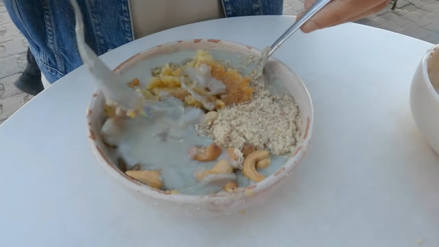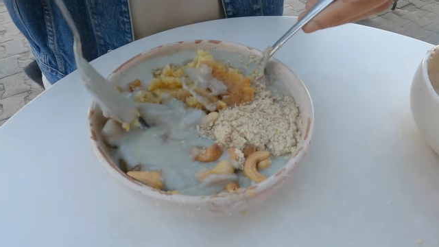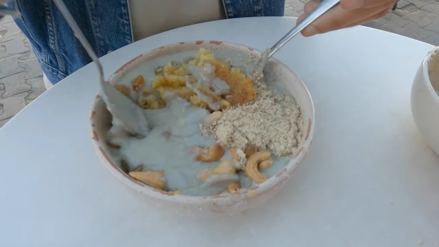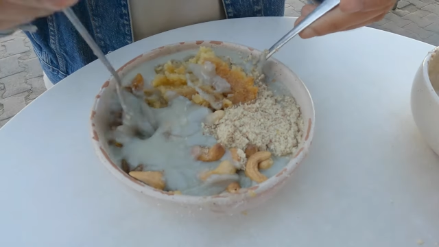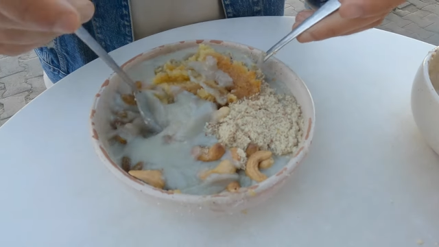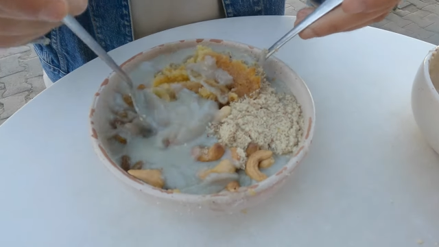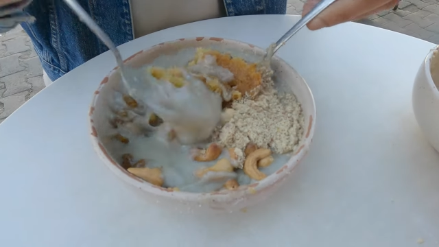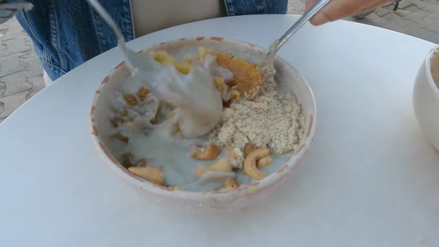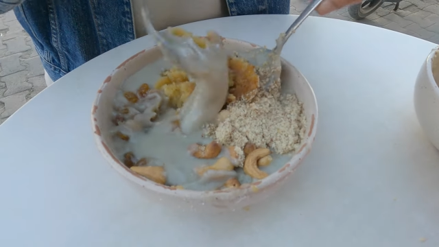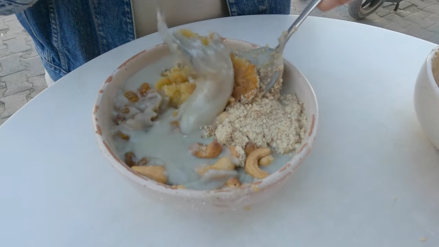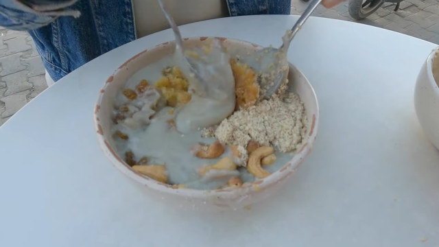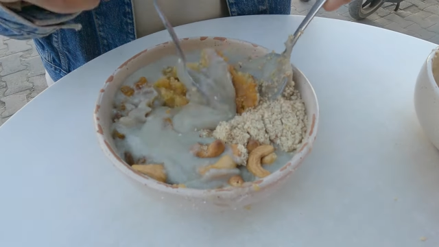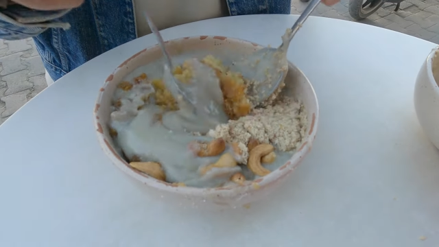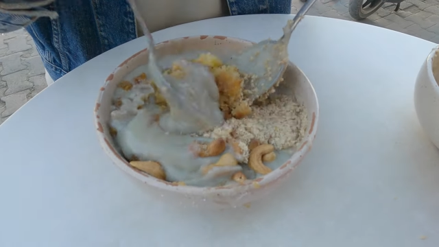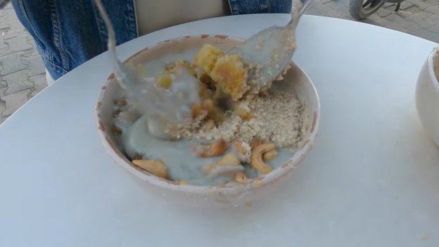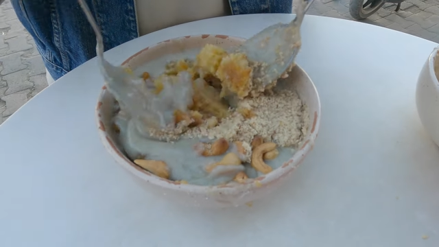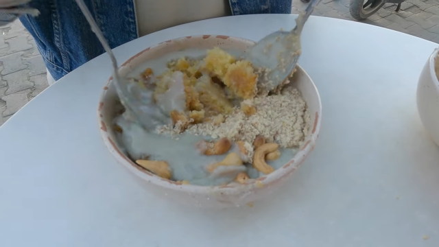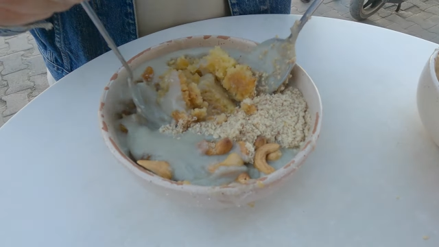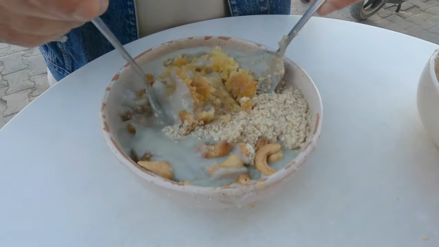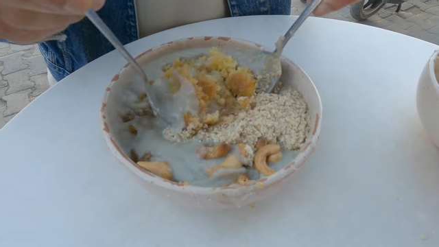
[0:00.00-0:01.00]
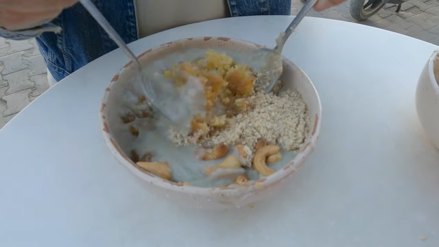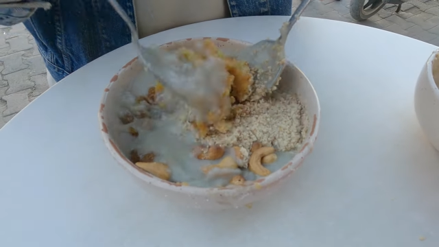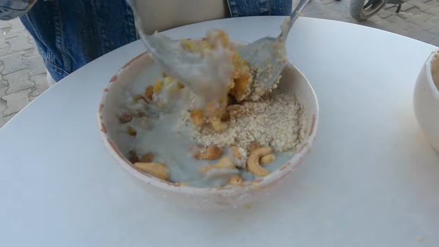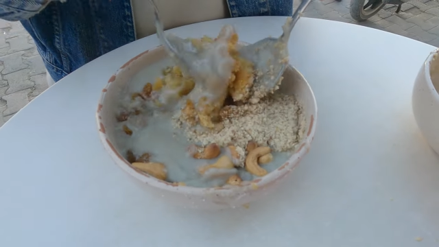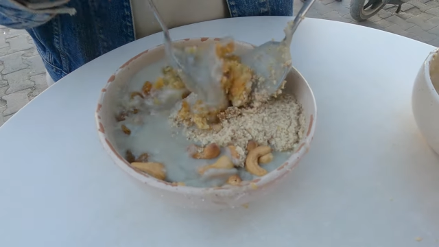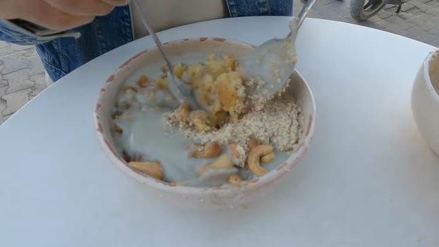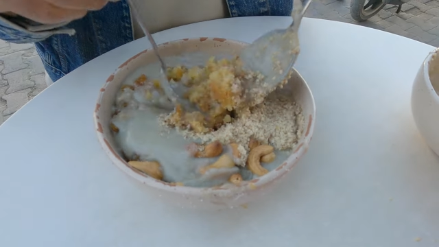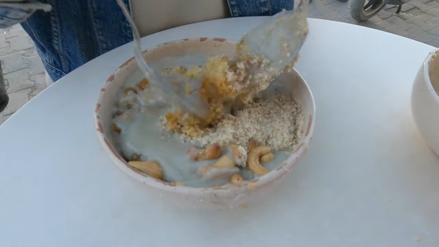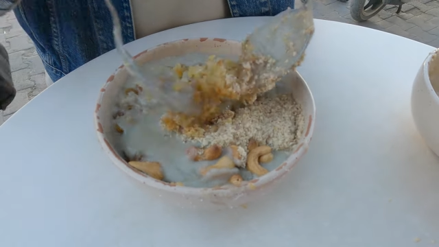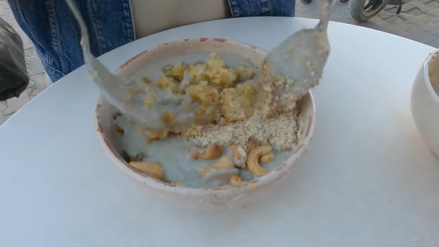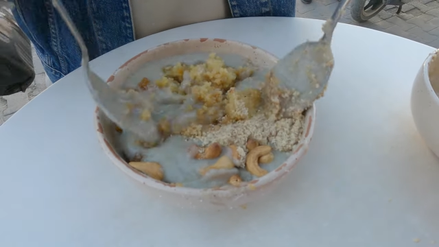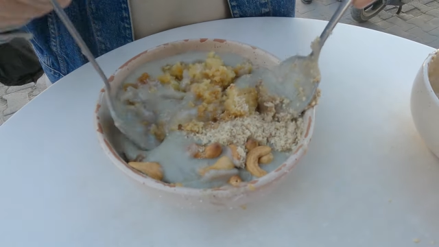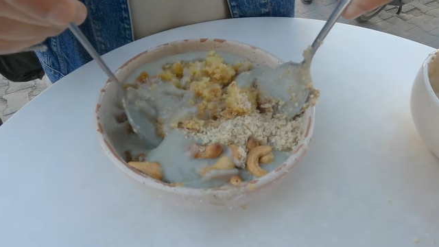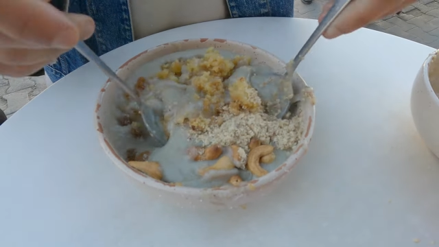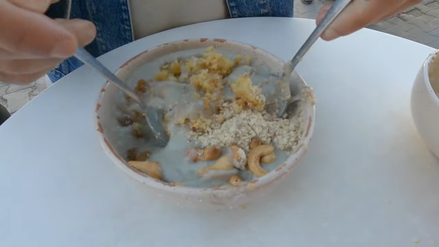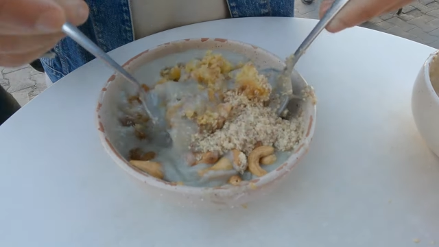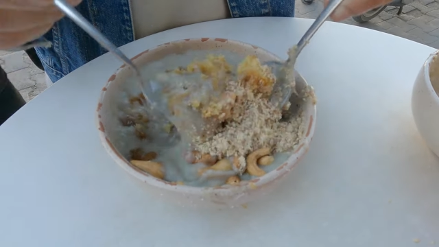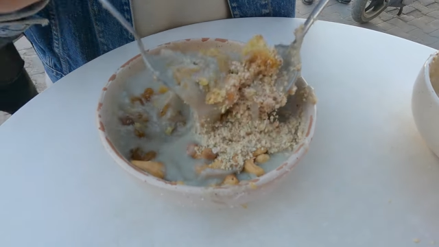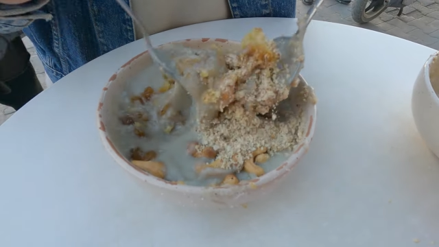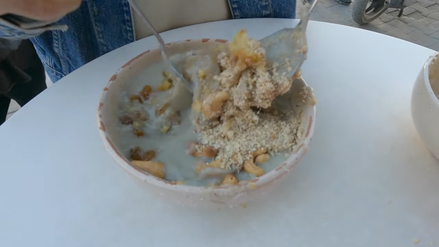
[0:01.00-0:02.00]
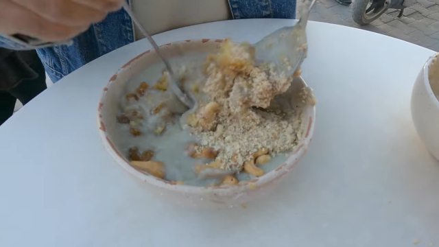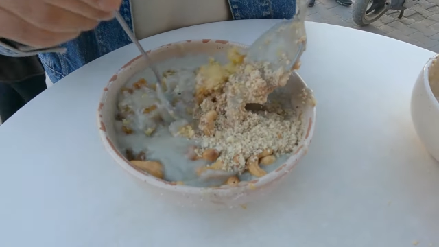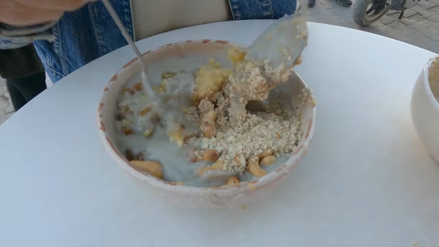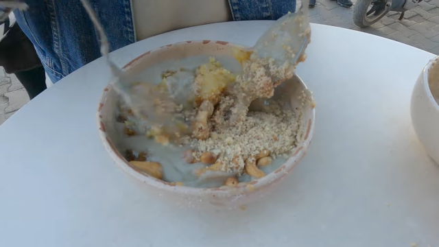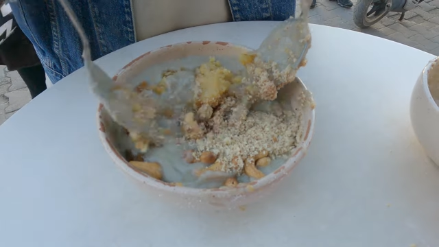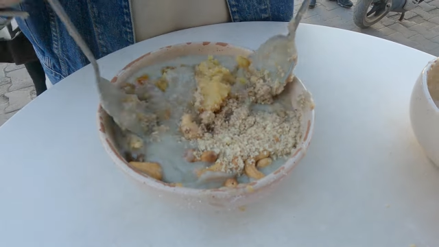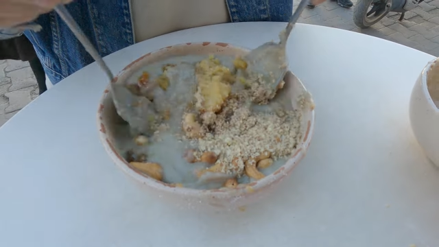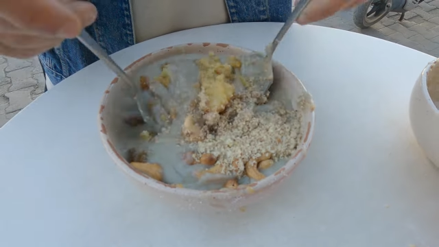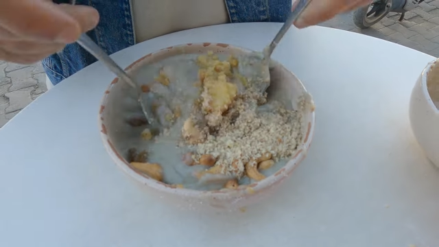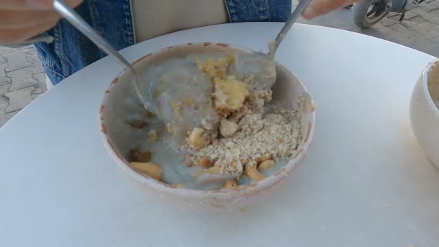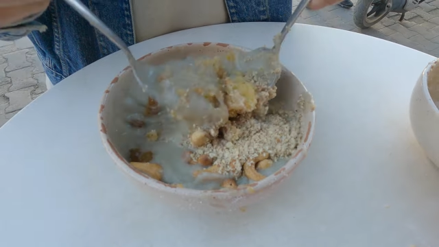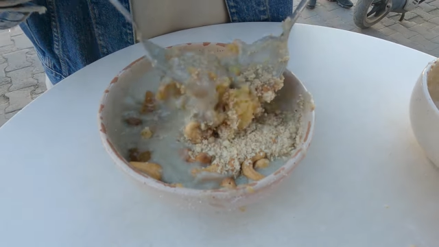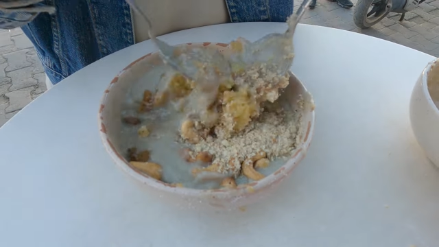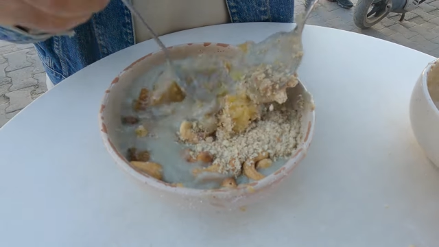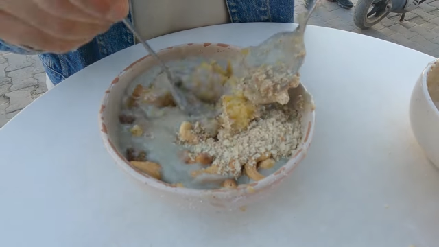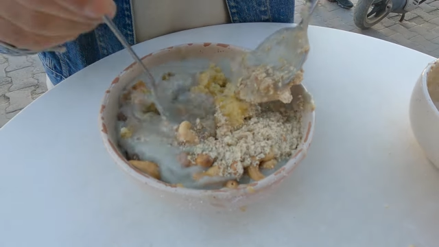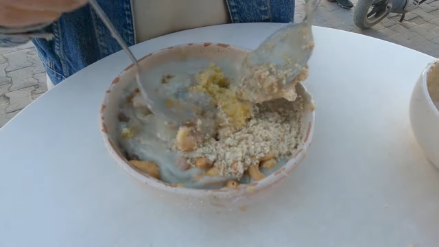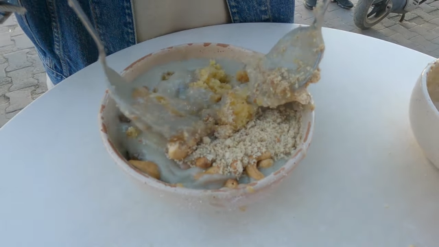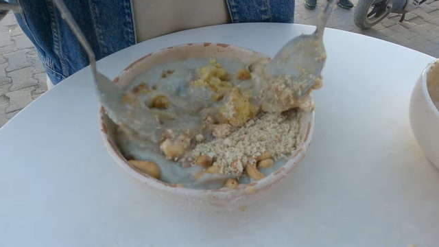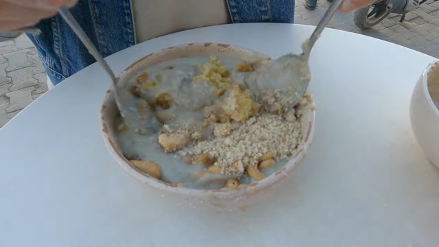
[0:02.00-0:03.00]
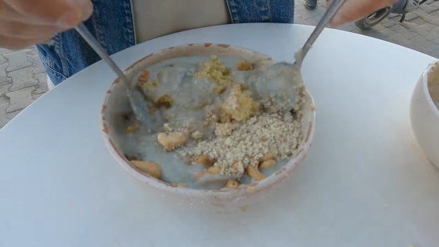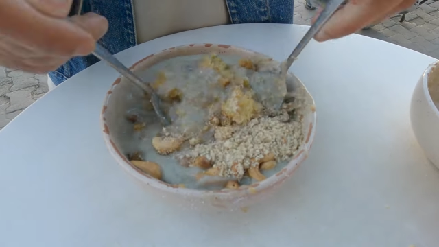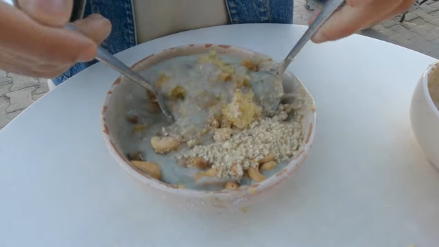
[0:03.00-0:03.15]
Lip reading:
Nobody's mouth can be seen.